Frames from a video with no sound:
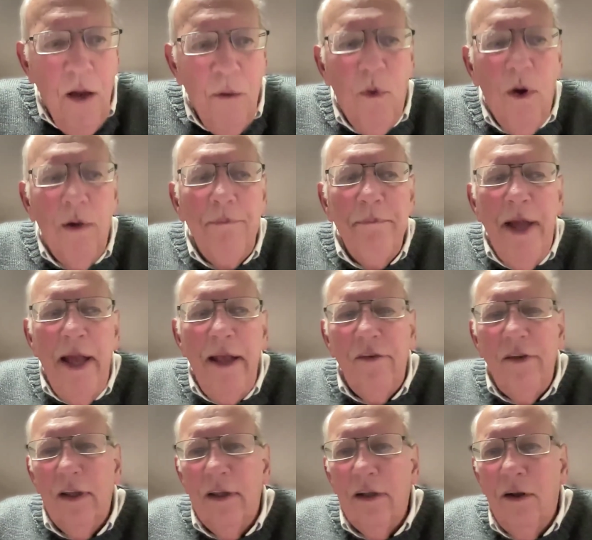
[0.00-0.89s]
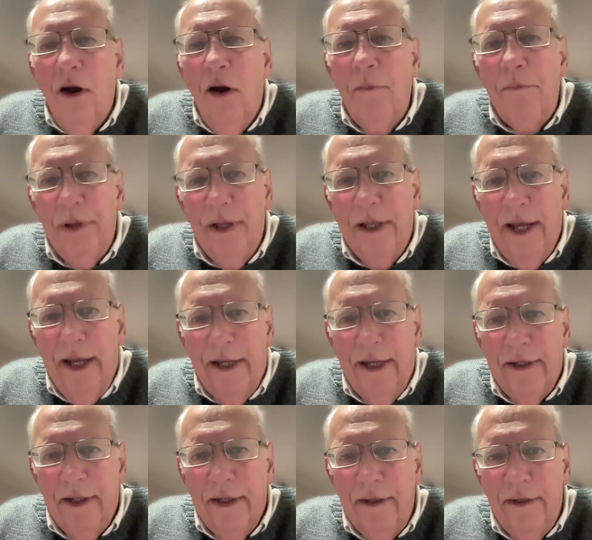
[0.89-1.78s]
what makes it
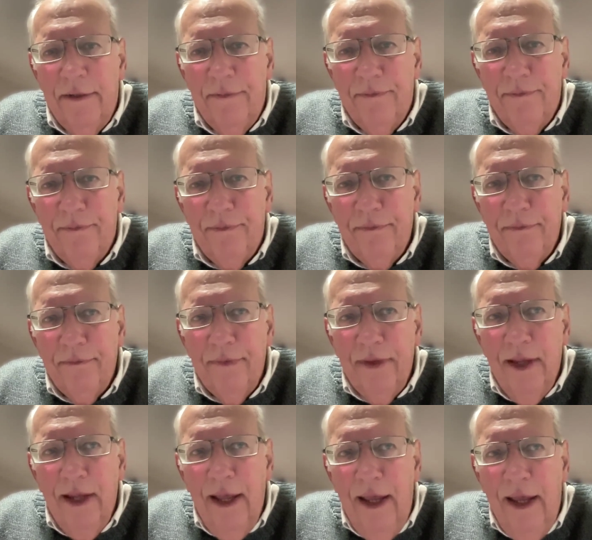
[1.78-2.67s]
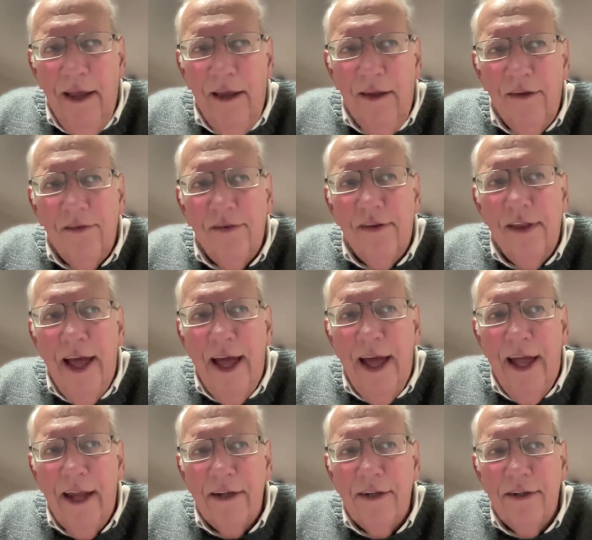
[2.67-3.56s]
complicated is
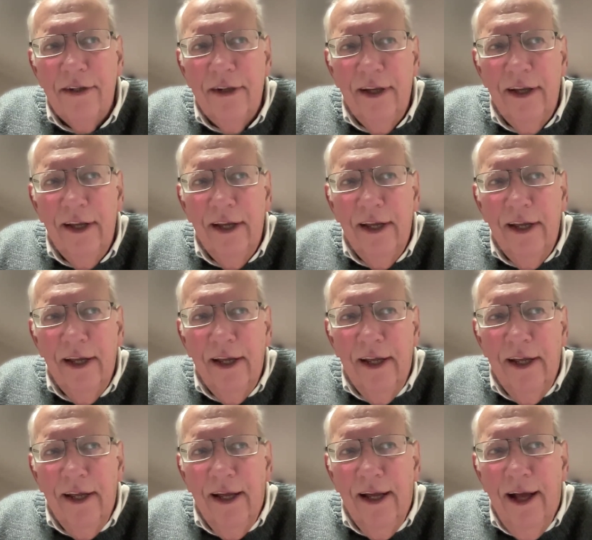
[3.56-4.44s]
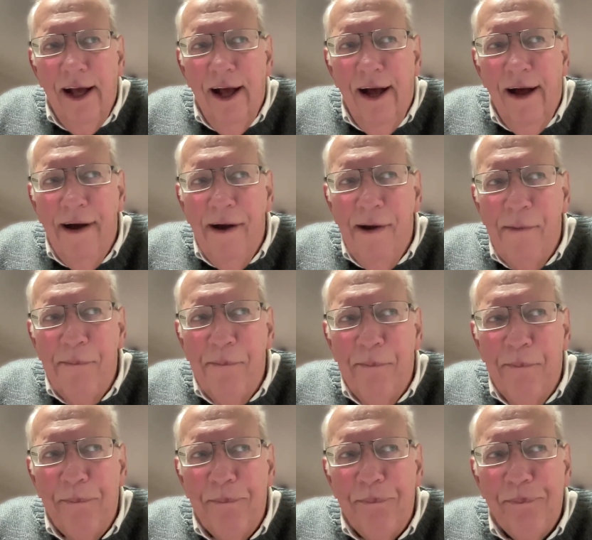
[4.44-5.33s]
that
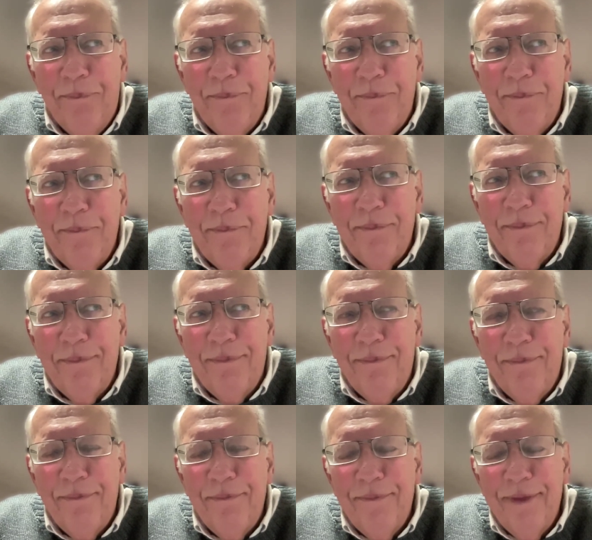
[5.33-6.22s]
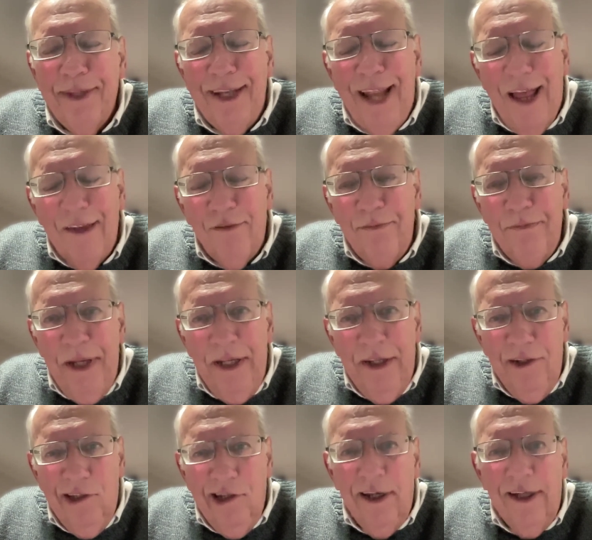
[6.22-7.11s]
it hasn't
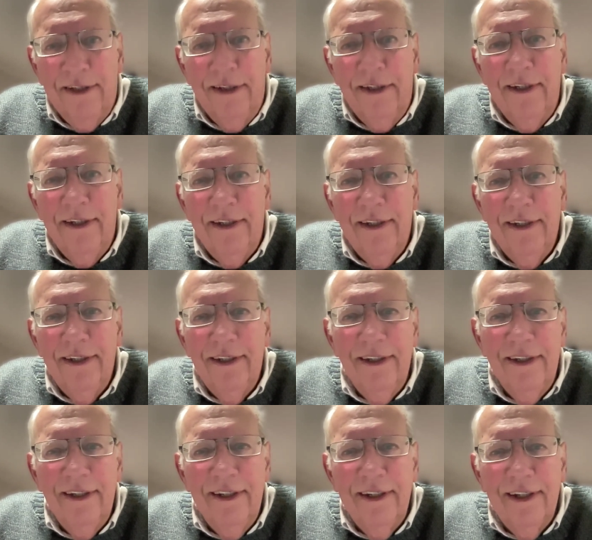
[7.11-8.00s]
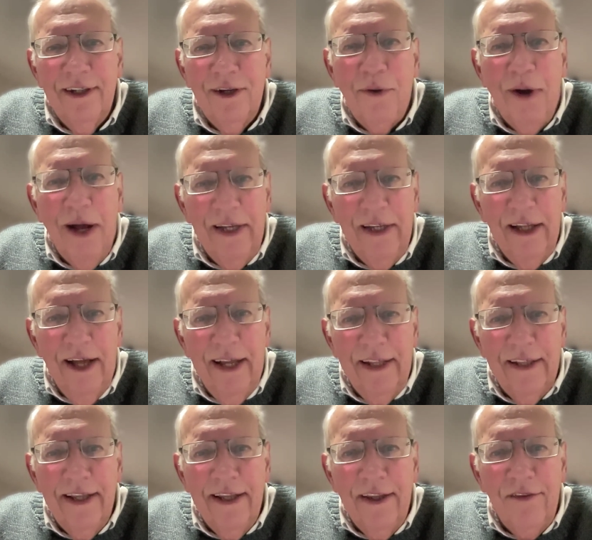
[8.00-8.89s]
been done quite like
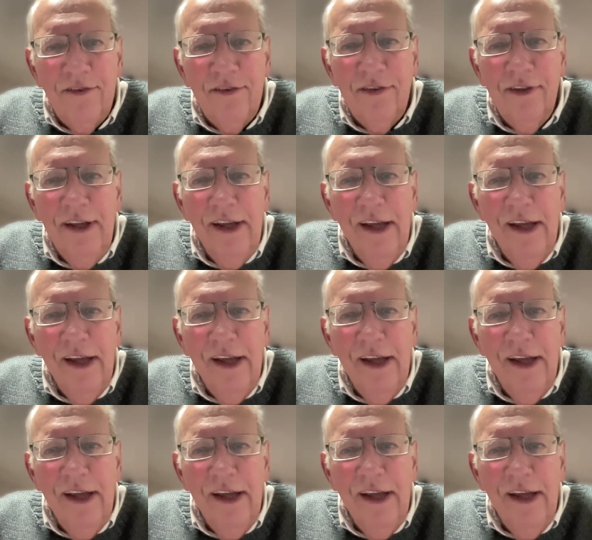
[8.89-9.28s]
this.